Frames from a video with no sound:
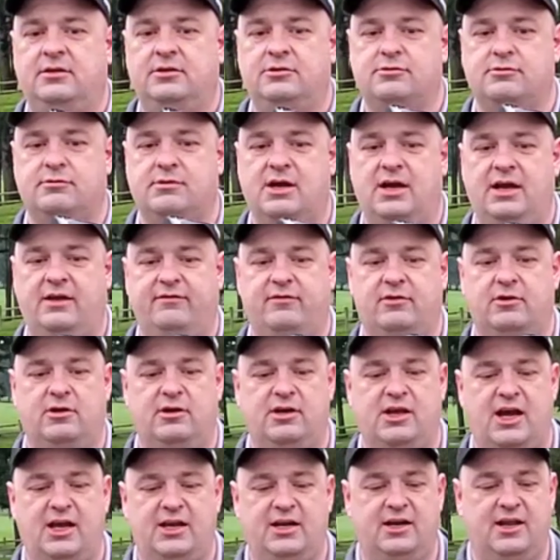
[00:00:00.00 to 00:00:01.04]
driver,
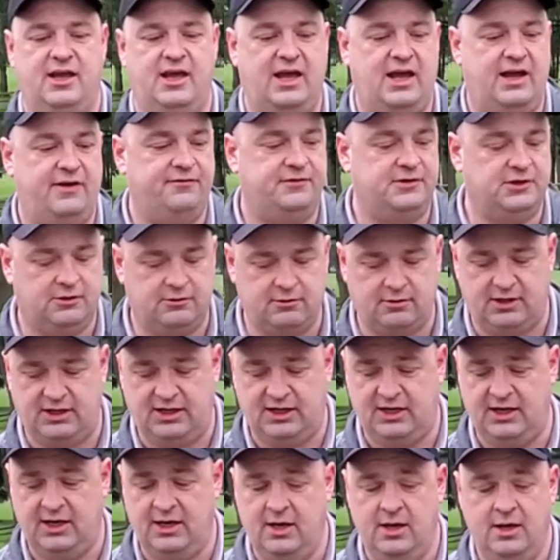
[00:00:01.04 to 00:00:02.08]
9.5
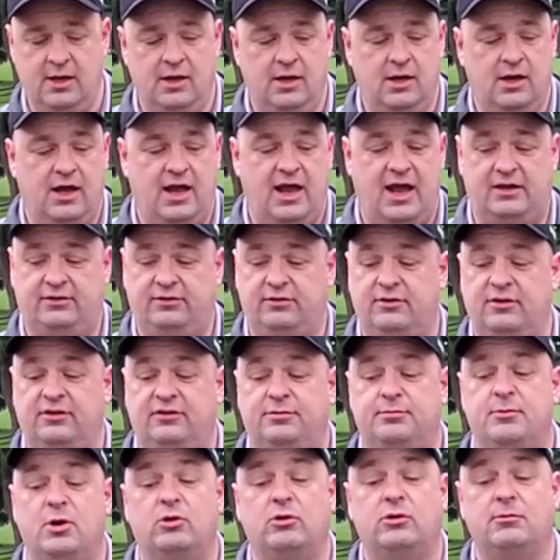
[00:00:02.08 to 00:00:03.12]
degree hazardous
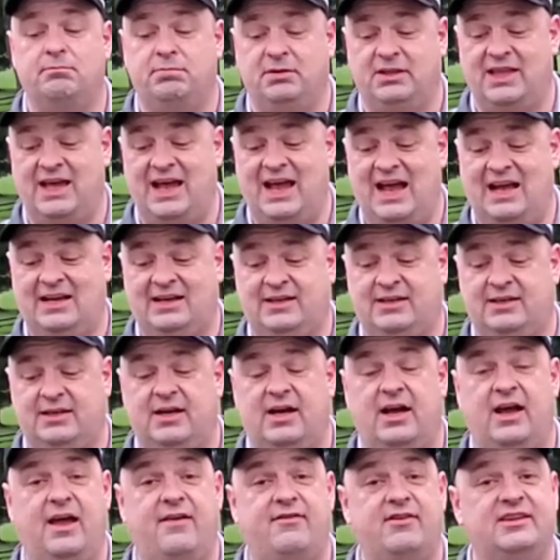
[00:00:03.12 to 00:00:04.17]
smoke black.
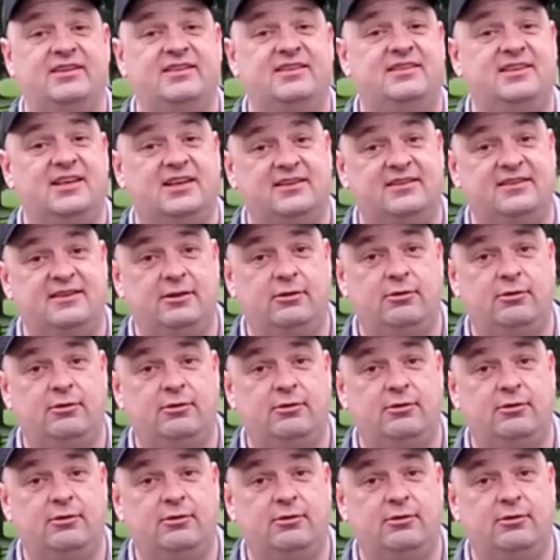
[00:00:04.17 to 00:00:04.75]
I have a 60